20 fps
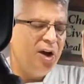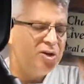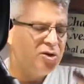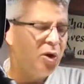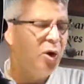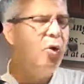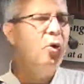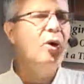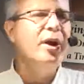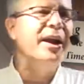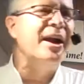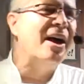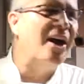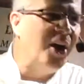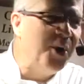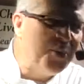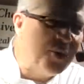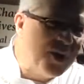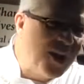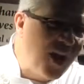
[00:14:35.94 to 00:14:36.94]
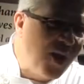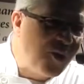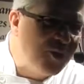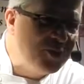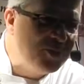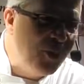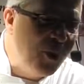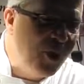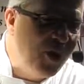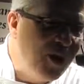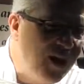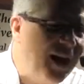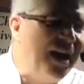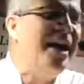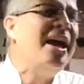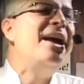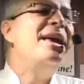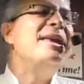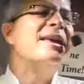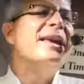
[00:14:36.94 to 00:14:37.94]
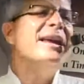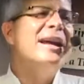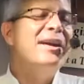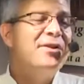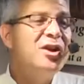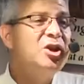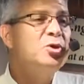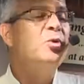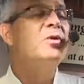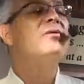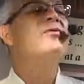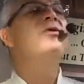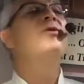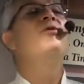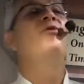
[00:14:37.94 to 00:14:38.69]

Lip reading: is only $100 more. You can get this one for